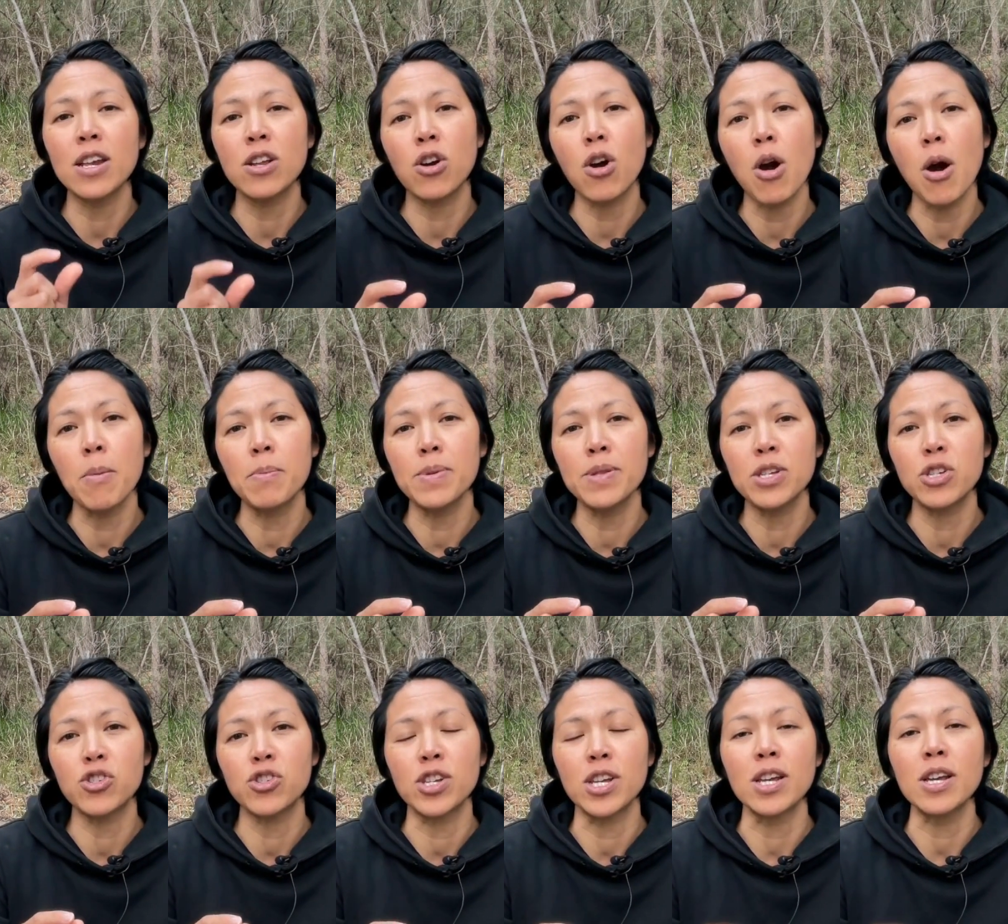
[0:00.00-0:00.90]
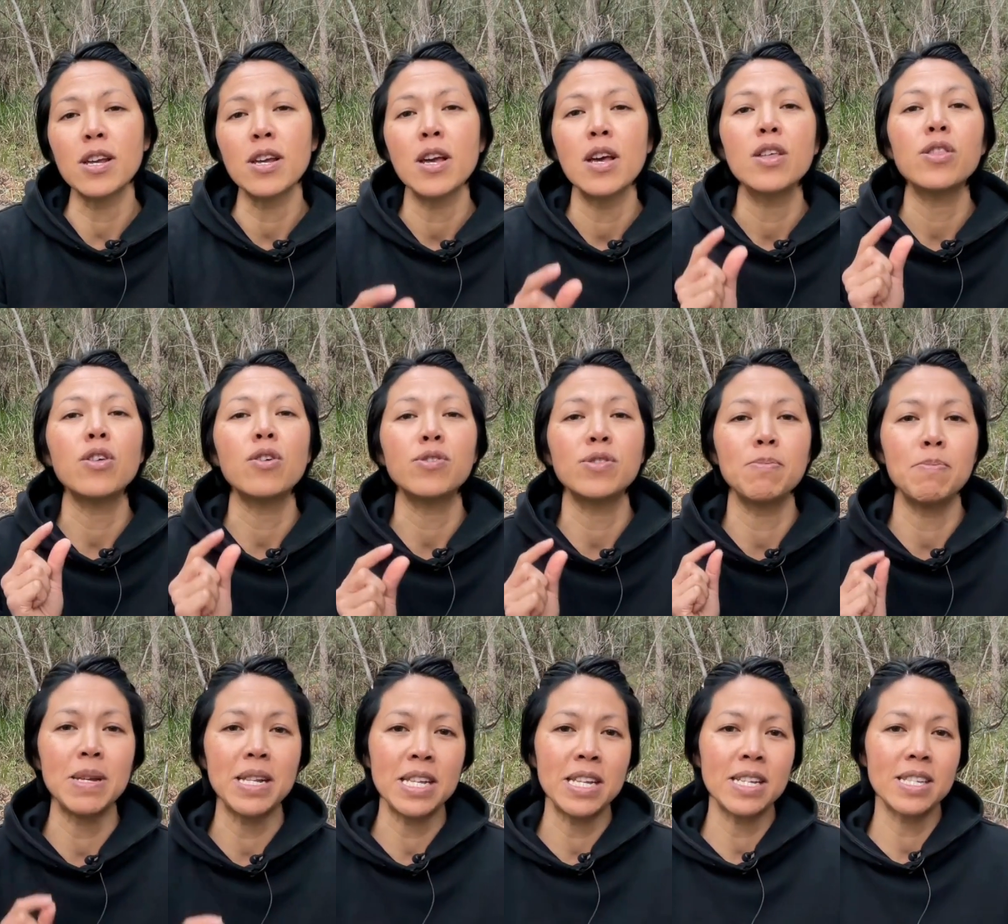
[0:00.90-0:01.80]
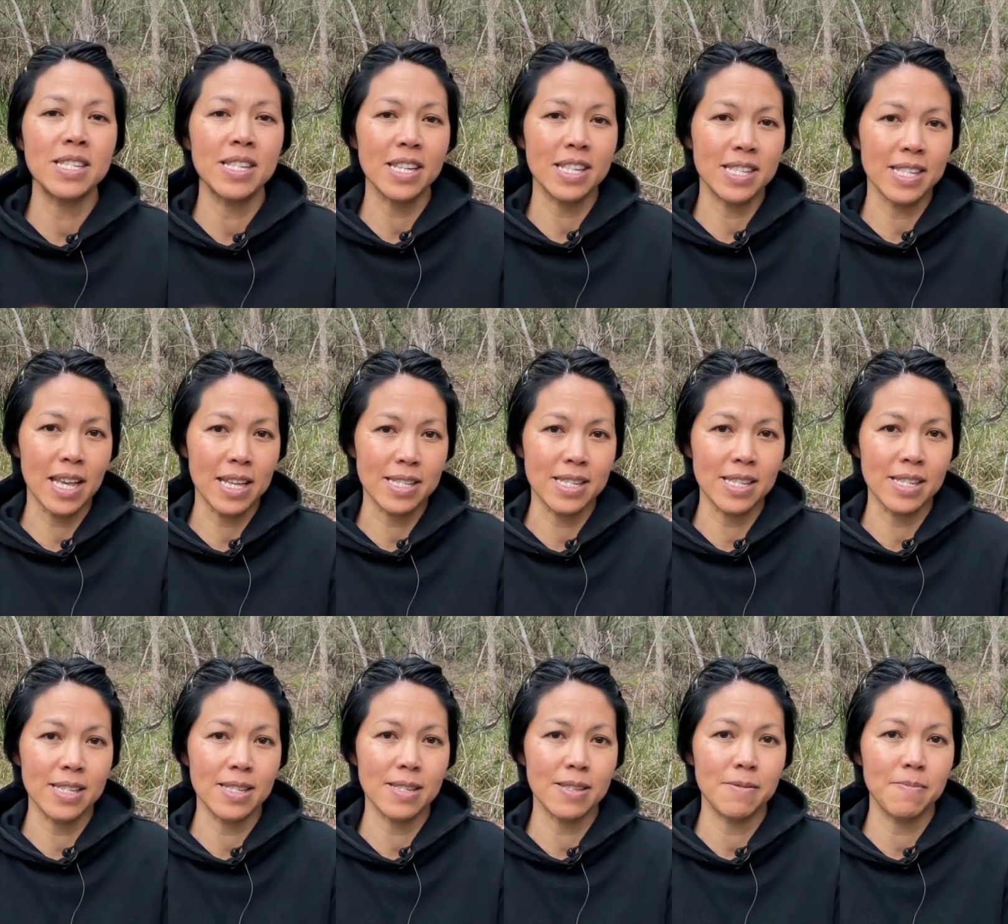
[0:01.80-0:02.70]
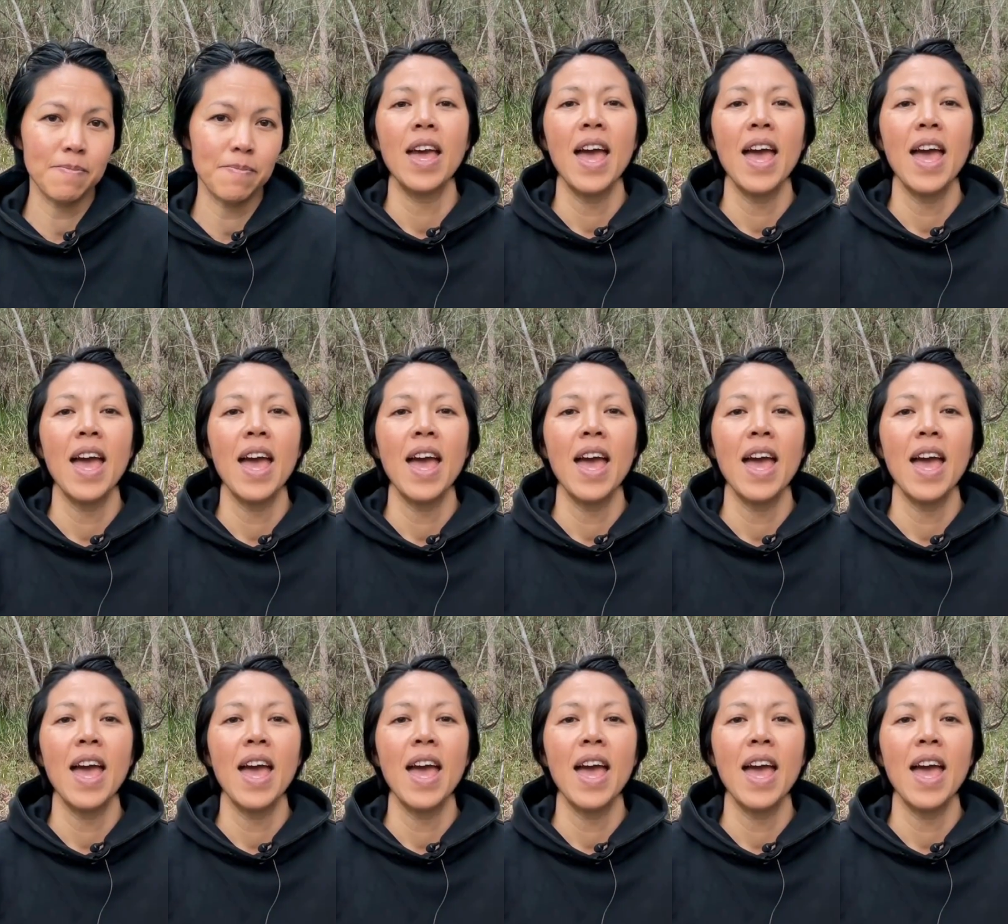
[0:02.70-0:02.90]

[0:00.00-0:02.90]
and accomplishing those many successes.